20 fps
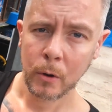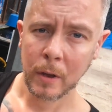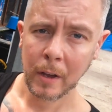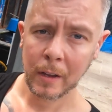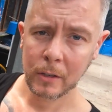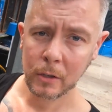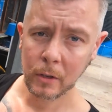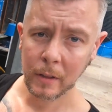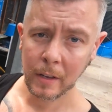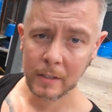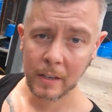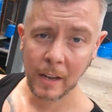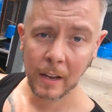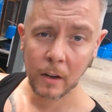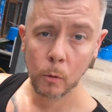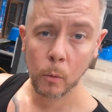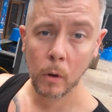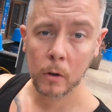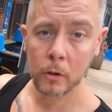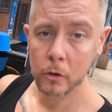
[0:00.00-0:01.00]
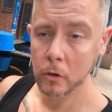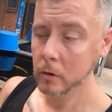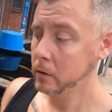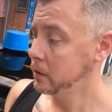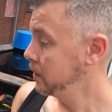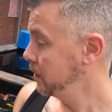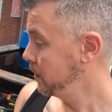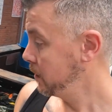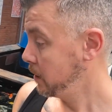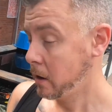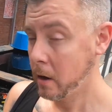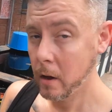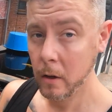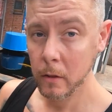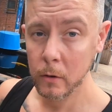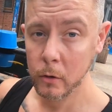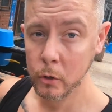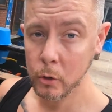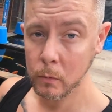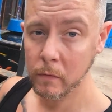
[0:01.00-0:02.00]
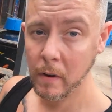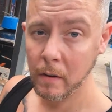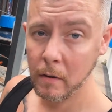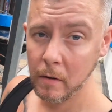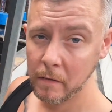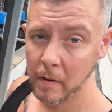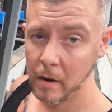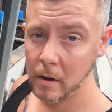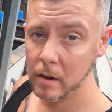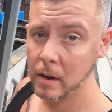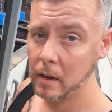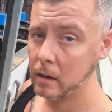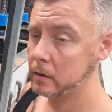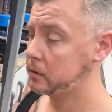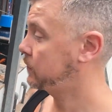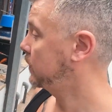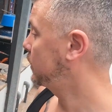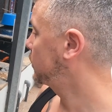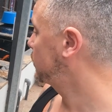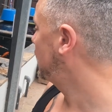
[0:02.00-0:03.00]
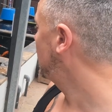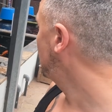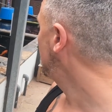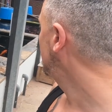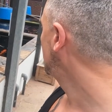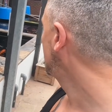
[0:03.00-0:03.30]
Okay, so that's aisle one done. Uh, there's some very, very nice fish there.